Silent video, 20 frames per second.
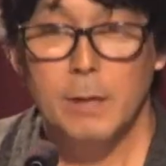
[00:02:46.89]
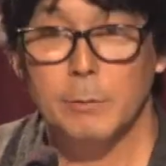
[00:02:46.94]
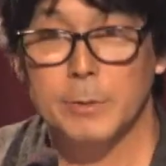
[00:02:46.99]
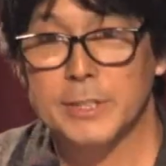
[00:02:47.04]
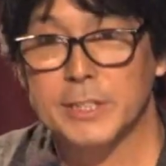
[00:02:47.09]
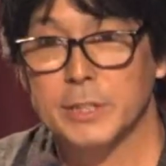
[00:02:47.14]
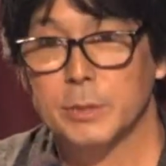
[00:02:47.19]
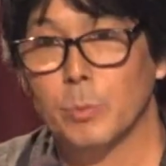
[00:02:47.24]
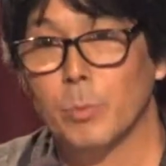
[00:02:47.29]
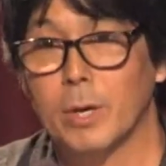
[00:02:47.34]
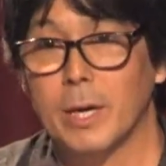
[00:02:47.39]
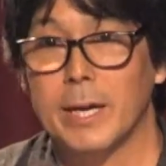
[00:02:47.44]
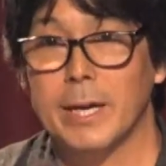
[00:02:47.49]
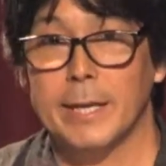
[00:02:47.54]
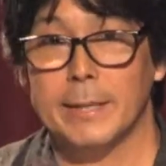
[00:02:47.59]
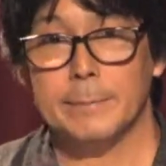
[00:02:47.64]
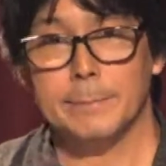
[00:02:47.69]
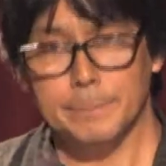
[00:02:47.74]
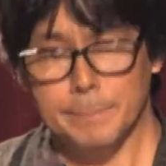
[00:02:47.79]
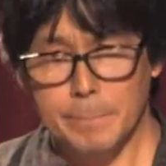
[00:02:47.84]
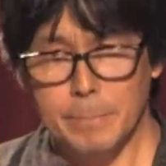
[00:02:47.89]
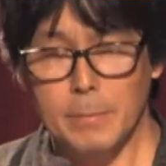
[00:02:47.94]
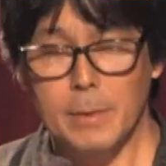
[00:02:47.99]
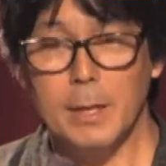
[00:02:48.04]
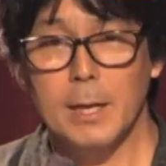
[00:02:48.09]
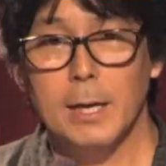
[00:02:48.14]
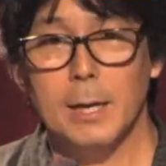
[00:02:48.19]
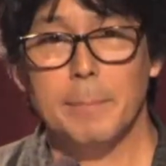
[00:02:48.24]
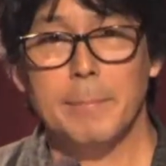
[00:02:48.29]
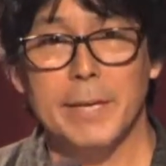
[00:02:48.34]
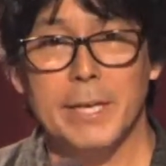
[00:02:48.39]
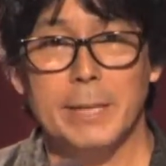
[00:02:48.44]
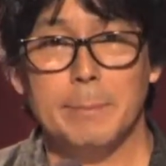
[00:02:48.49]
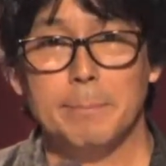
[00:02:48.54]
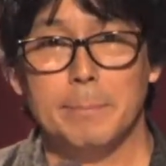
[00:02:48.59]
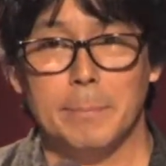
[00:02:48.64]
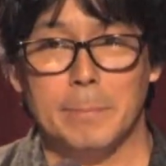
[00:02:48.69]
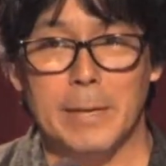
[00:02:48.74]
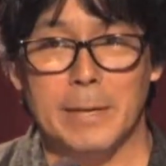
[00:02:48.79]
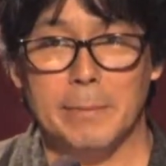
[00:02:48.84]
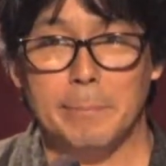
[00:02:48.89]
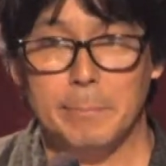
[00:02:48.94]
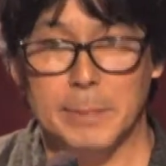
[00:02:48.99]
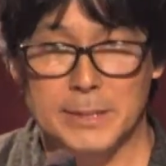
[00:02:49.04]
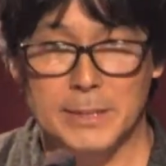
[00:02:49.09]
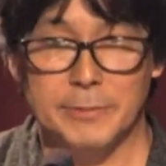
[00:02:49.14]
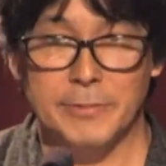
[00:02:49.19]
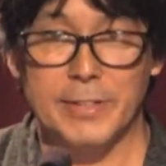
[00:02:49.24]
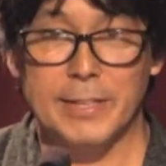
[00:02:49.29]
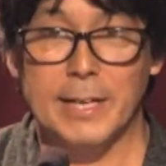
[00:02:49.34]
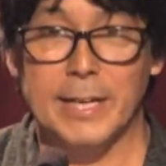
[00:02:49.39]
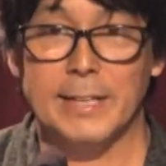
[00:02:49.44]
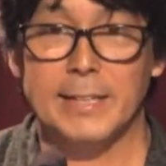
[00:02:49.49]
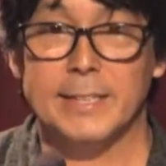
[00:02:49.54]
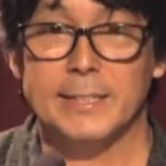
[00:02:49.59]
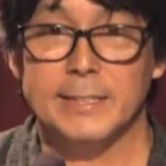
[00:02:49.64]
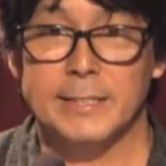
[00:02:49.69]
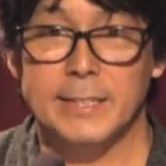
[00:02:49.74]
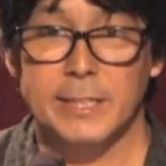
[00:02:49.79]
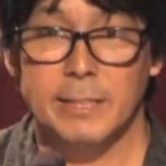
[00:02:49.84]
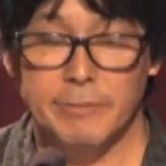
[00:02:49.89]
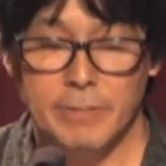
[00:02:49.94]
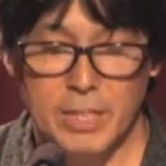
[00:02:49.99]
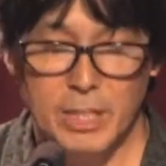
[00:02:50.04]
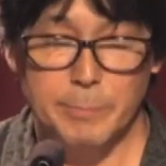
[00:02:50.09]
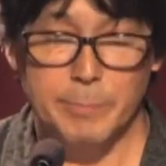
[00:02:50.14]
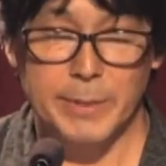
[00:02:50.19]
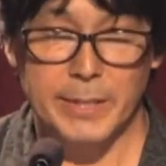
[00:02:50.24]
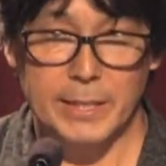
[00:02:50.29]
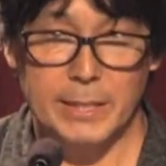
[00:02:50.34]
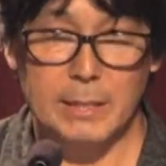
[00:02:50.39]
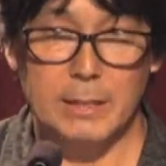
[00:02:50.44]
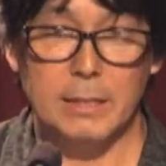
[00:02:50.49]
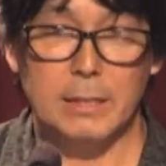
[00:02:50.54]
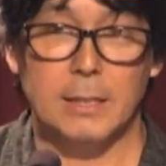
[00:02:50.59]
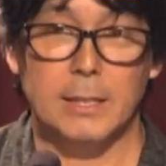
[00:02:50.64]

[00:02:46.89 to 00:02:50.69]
which is why many Pacific Islands and developing